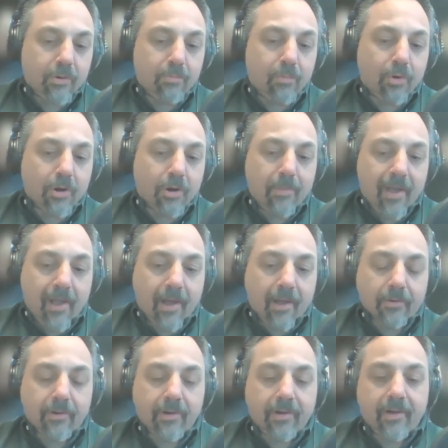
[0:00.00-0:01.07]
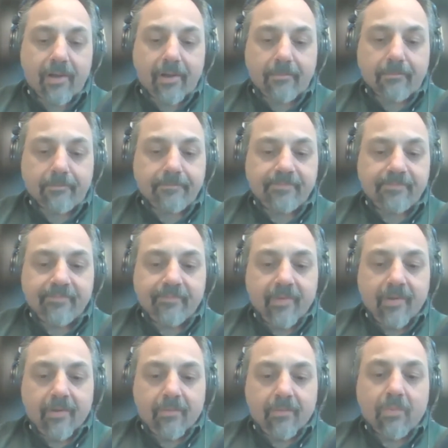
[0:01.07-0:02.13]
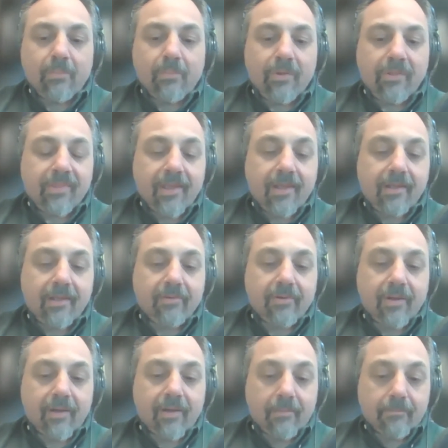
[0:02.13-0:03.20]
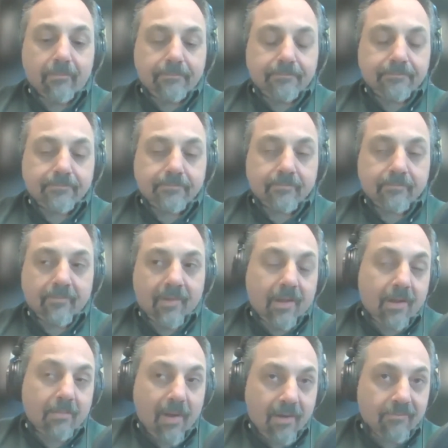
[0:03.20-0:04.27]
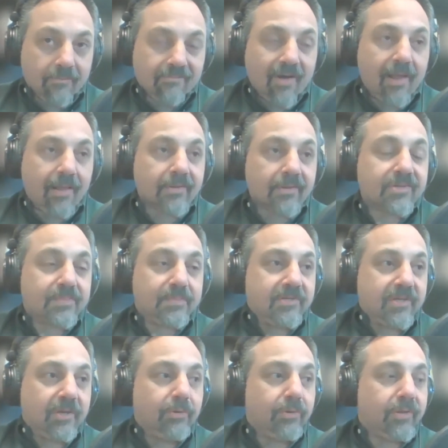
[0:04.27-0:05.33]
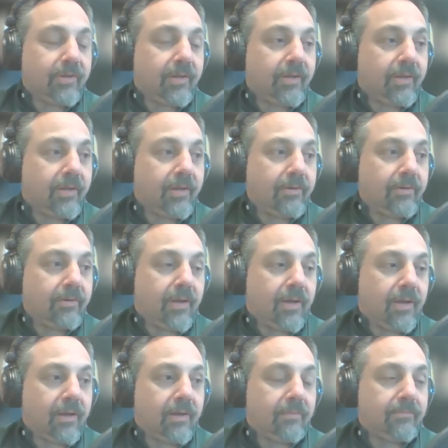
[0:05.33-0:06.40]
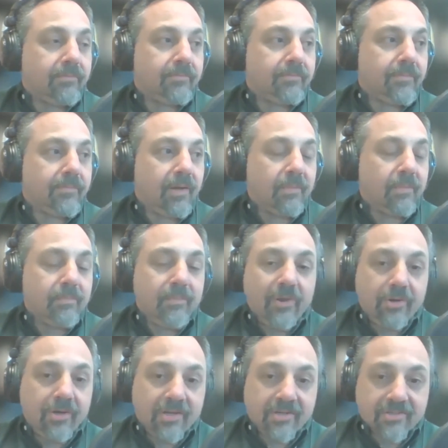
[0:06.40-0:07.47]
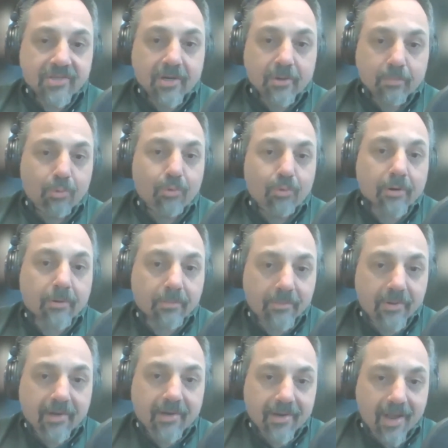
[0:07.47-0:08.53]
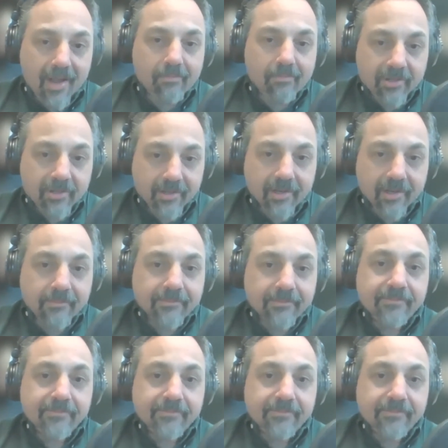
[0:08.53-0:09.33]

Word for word: and more about um, when we think um, about violence, particularly in uh, communities that are poor economically.